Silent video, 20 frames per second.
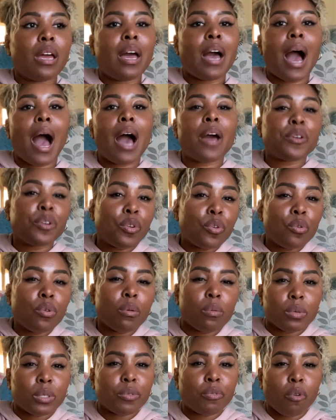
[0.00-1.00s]
I knew
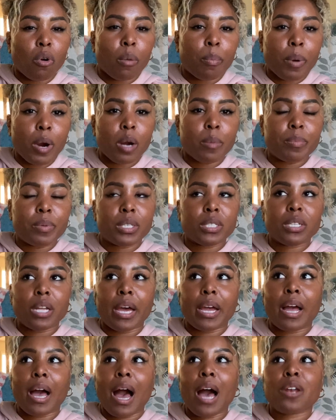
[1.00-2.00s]
it was for a purpose.
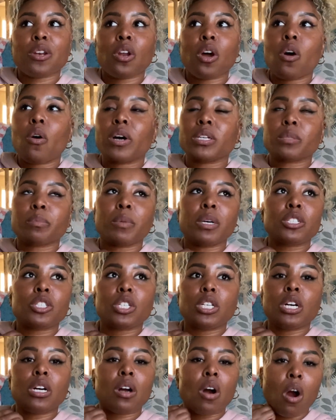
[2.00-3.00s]
Like I know as much
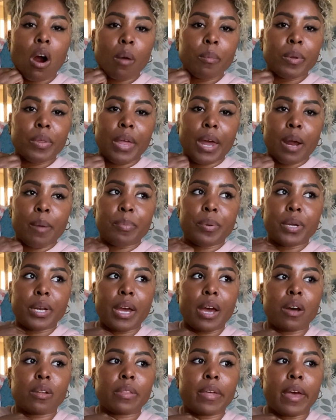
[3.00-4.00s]
good karma that I put
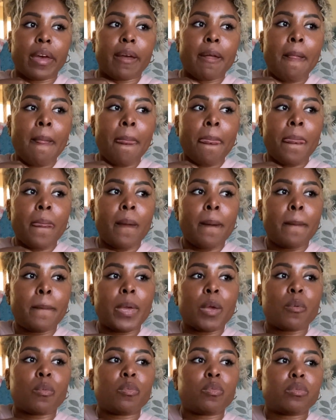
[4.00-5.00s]
out that
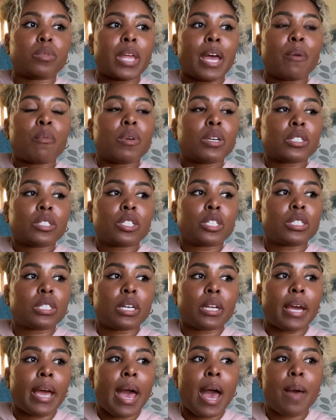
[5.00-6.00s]
it that wasn't just
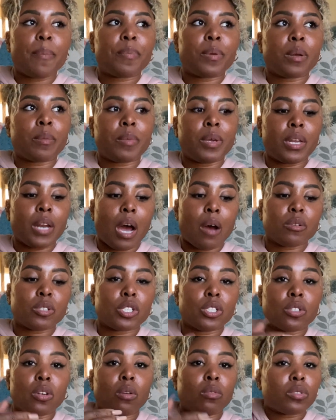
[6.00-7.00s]
going to happen to me, and I was
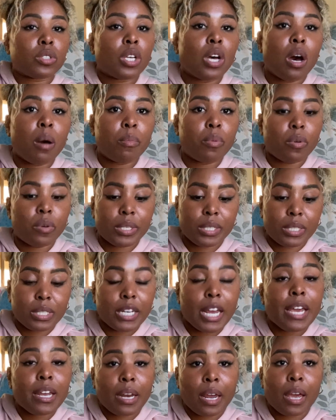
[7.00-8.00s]
just going to tumble and
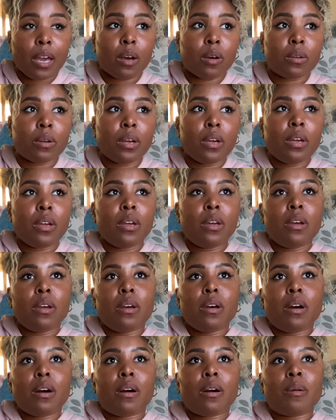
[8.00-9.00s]
stay down.
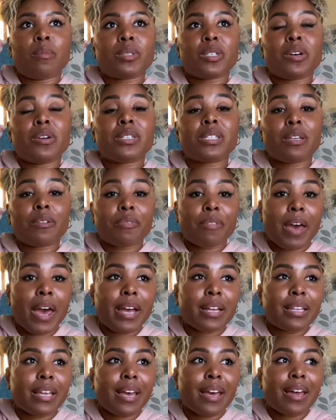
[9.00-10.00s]
Um, so it's the
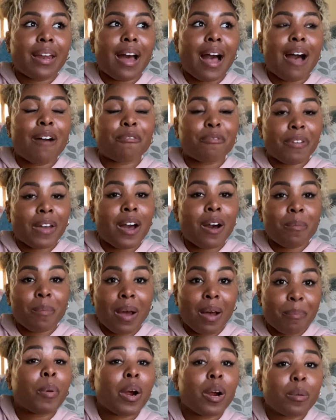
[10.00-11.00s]
fact that I found
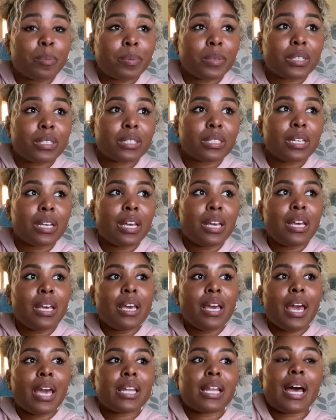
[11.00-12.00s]
my purpose
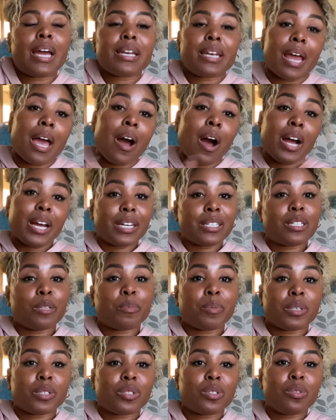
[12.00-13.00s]
and like now I get to
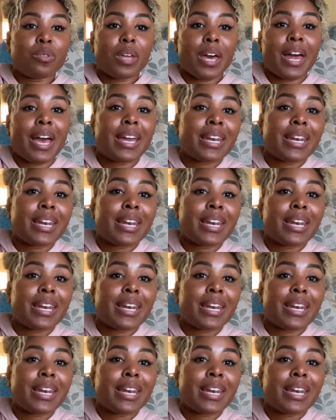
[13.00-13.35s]
pursue that.